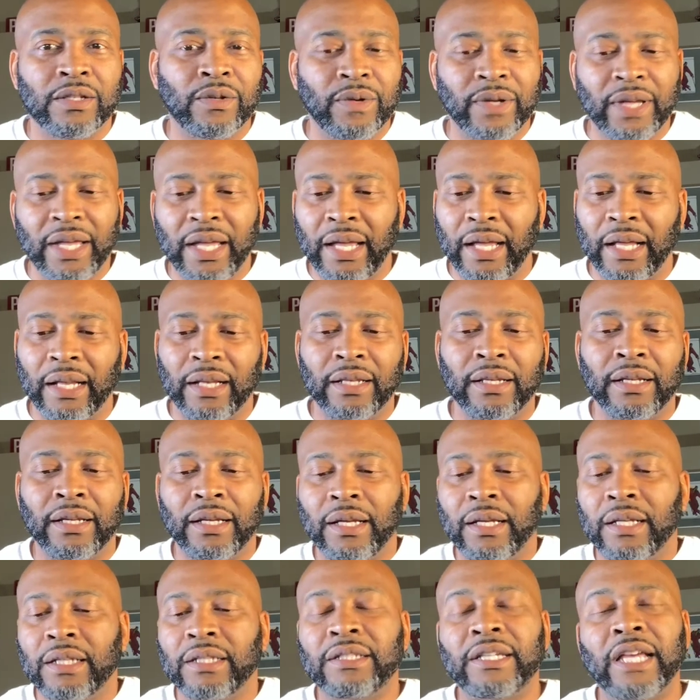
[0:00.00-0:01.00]
again,
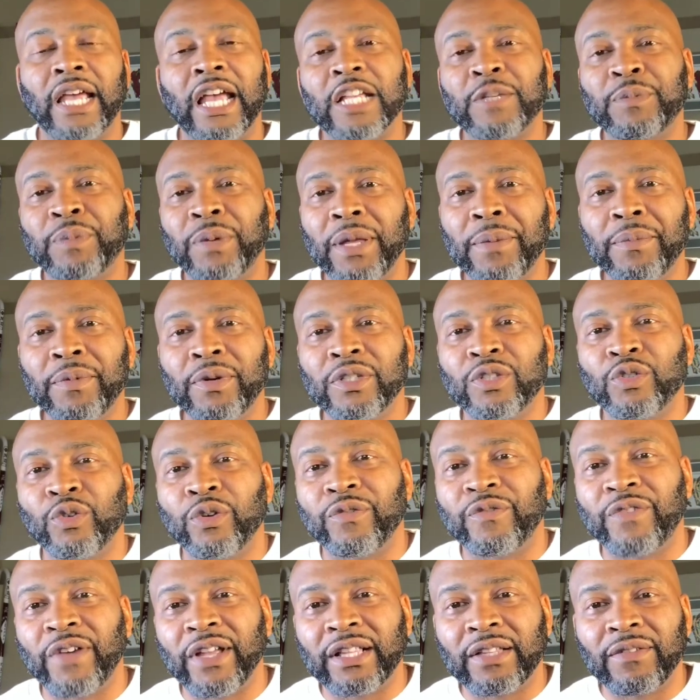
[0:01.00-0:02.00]
Chad's Playbook to
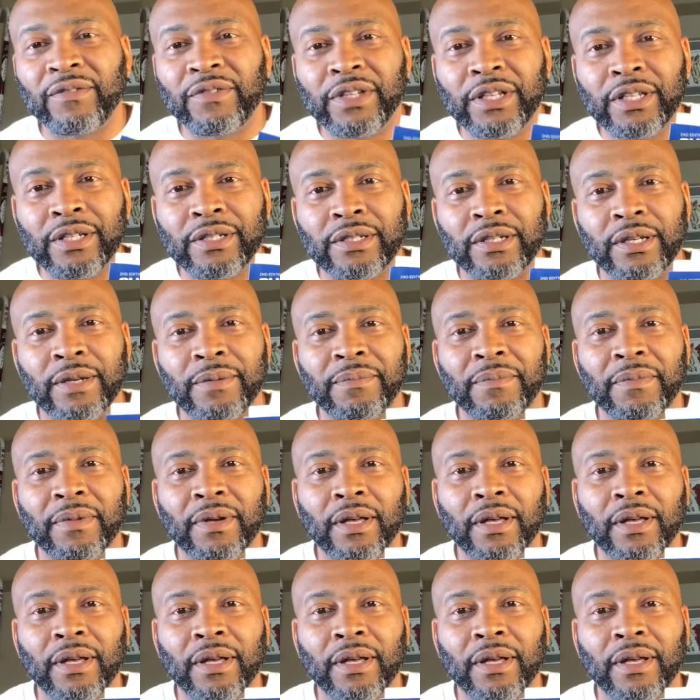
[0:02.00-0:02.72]
Effective Leadership,